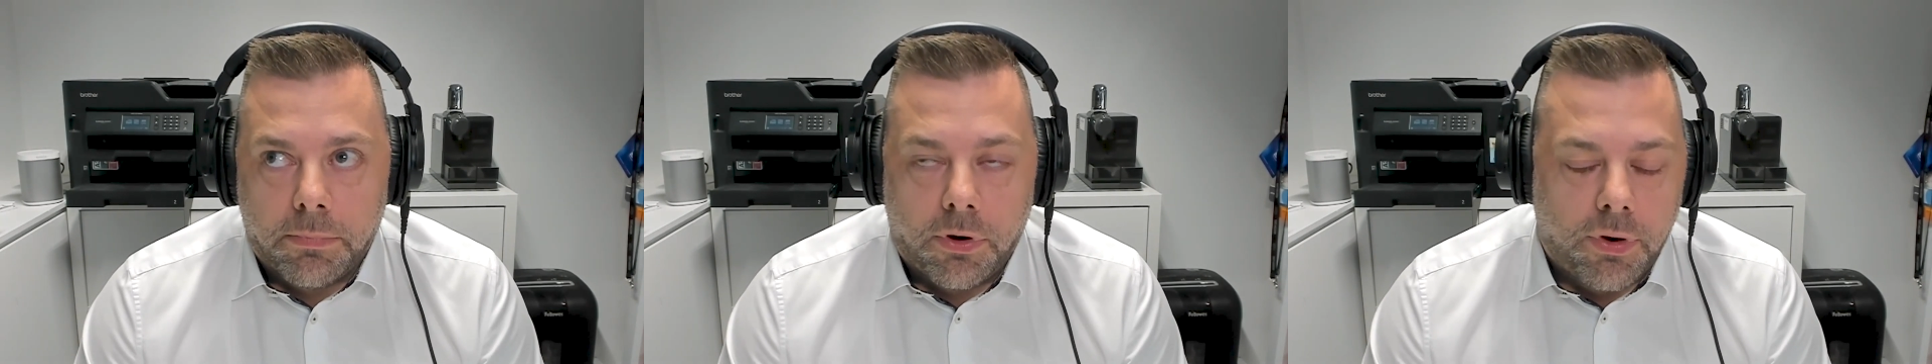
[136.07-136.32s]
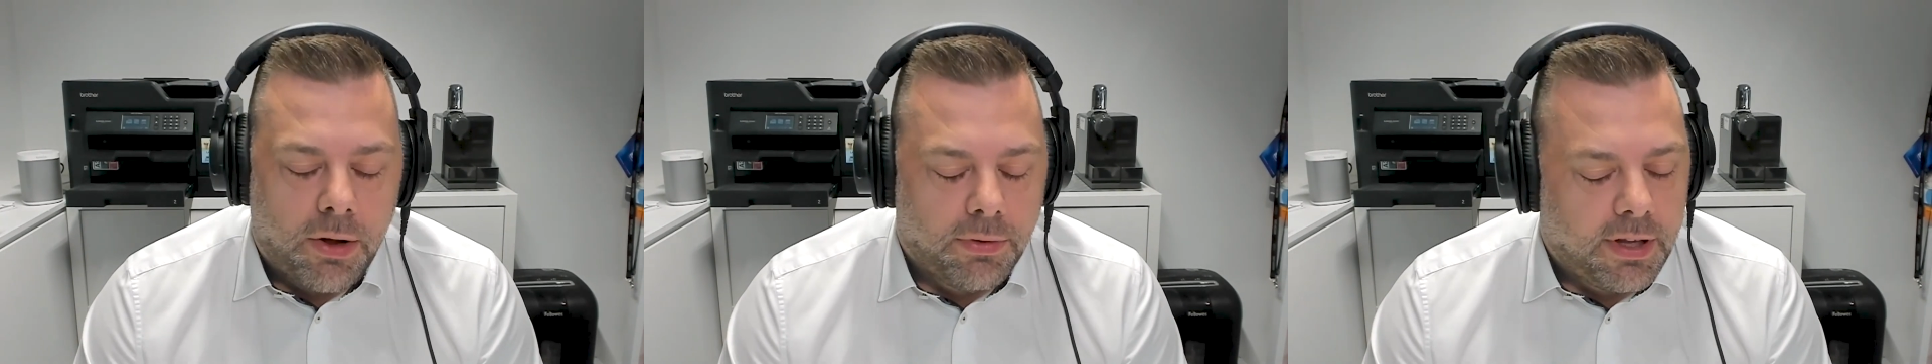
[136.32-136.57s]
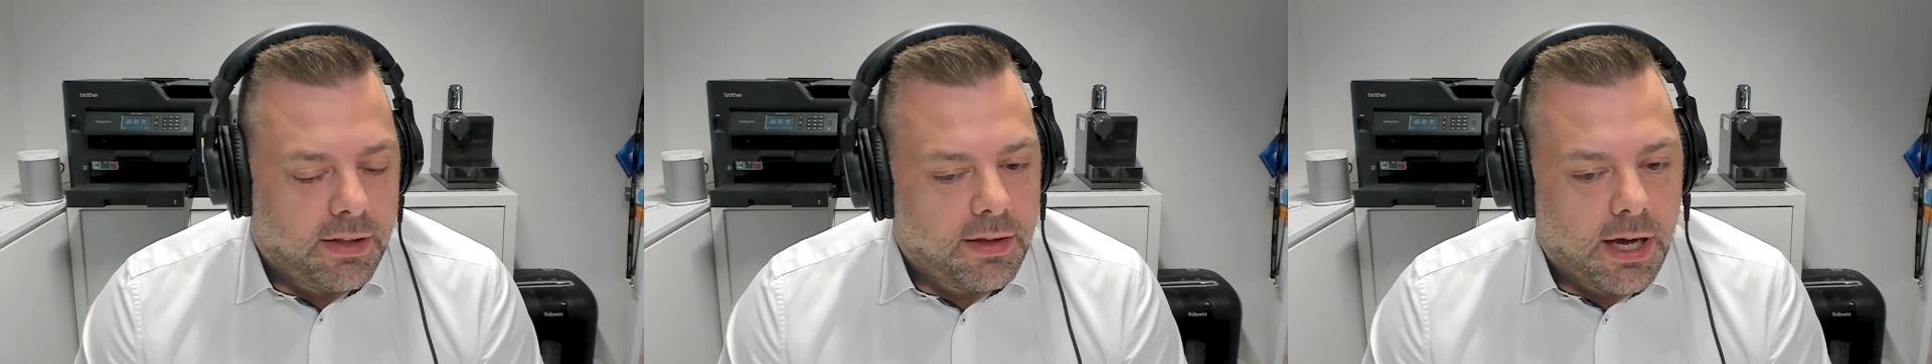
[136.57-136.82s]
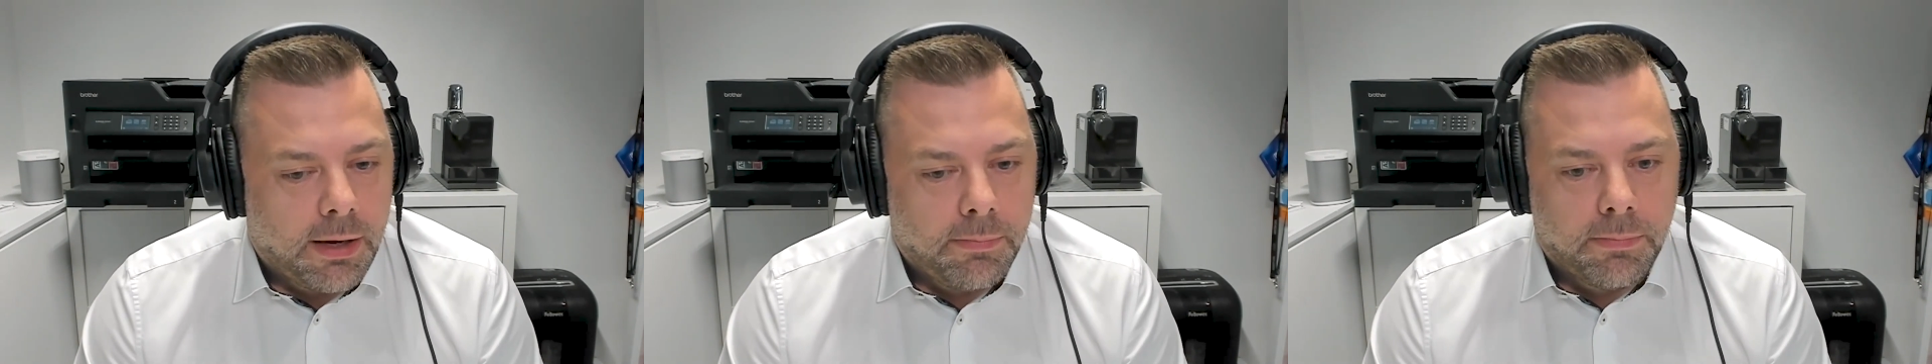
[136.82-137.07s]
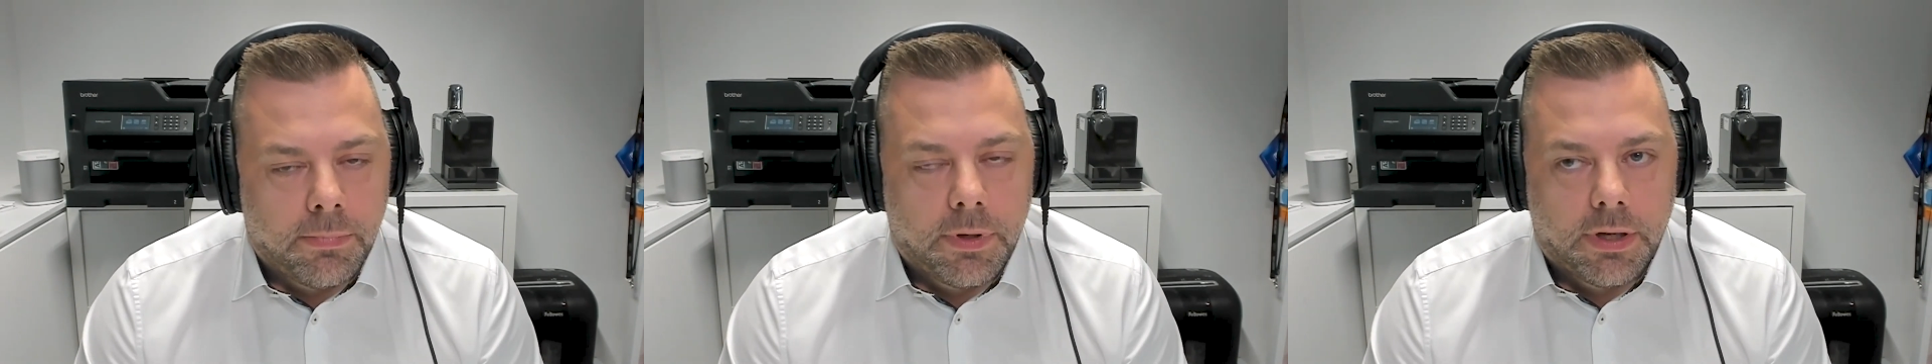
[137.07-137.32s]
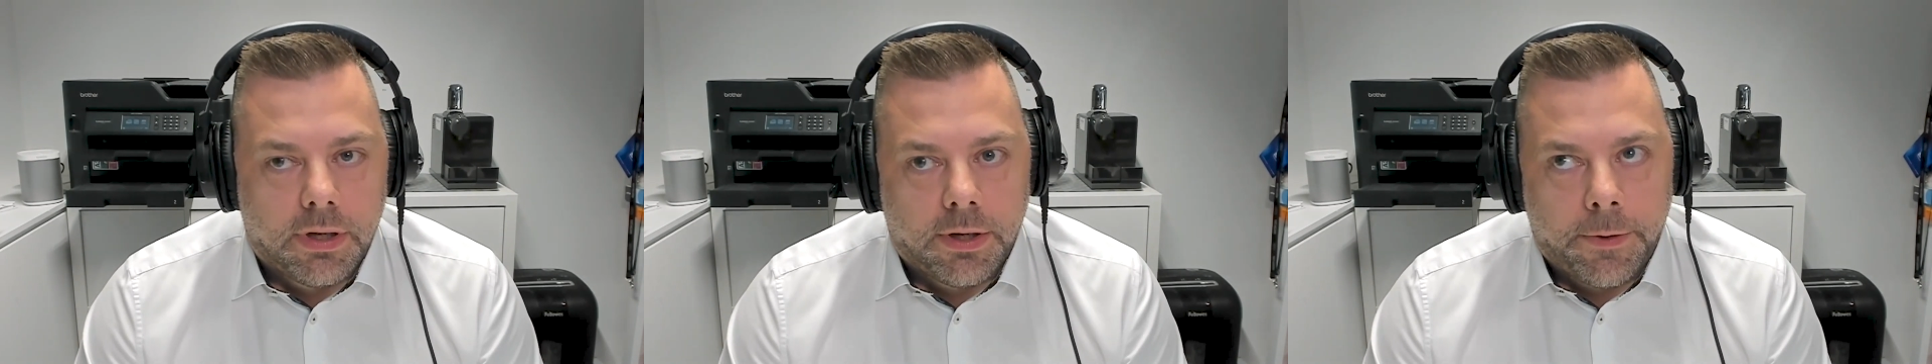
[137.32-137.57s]
around that time
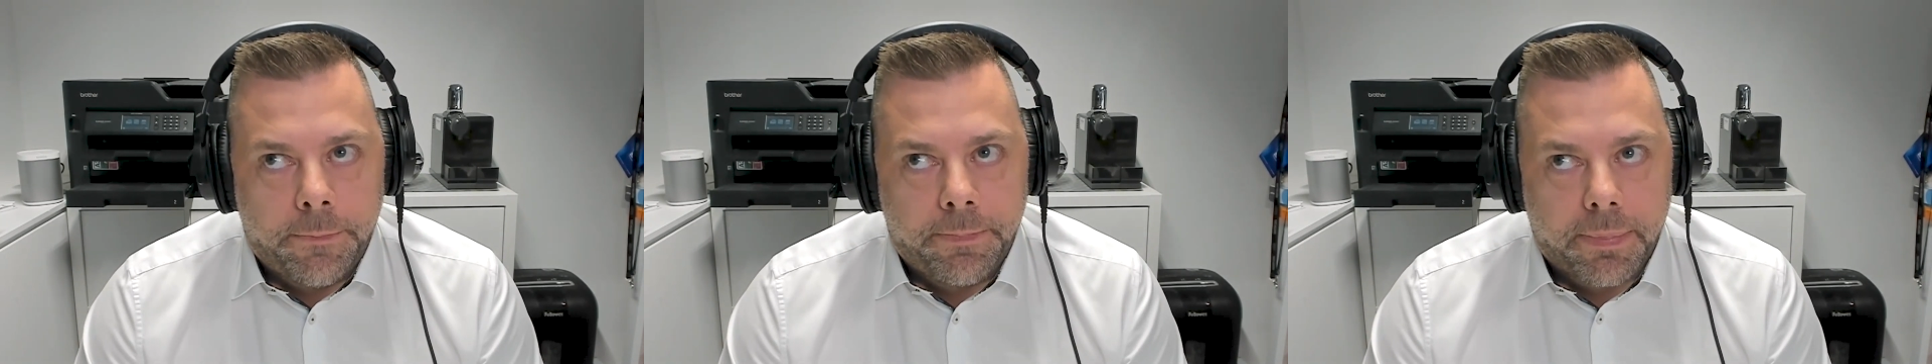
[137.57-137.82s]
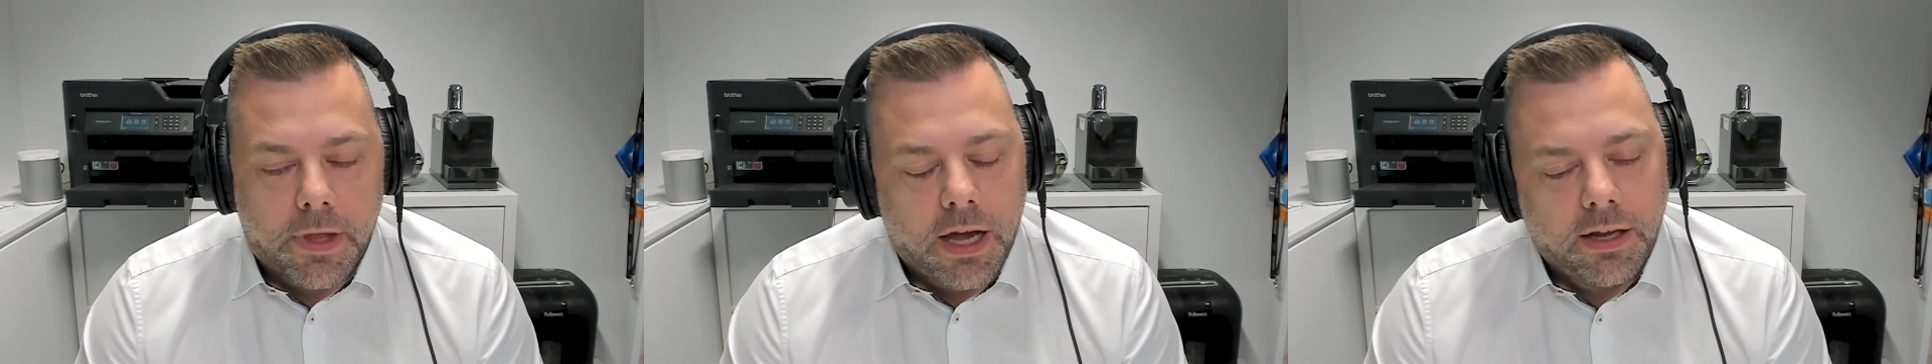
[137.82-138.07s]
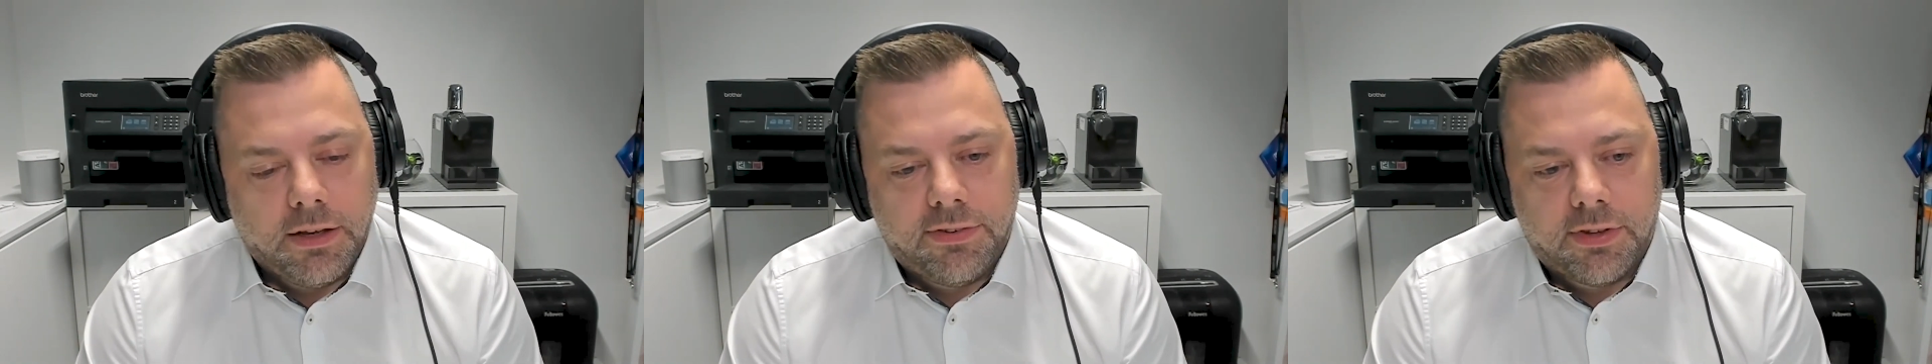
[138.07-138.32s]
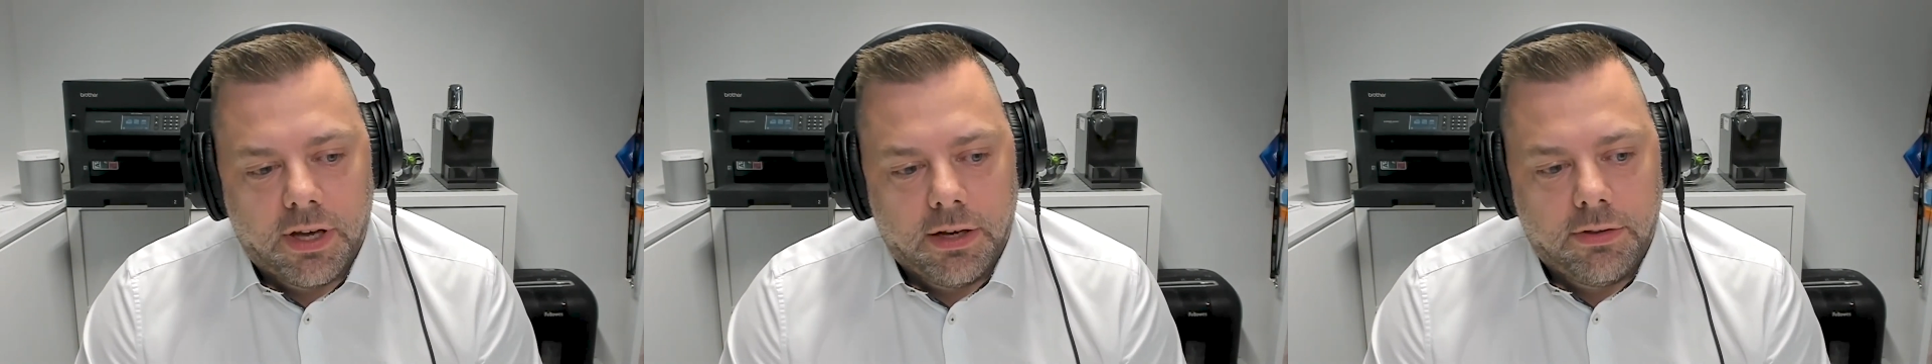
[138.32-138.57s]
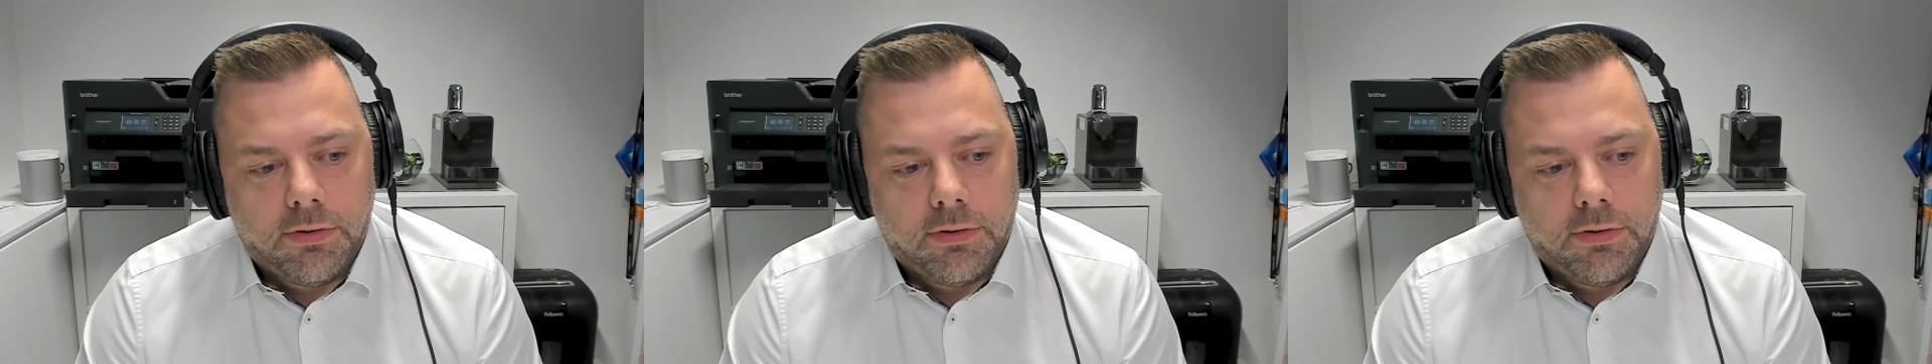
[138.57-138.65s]
I decided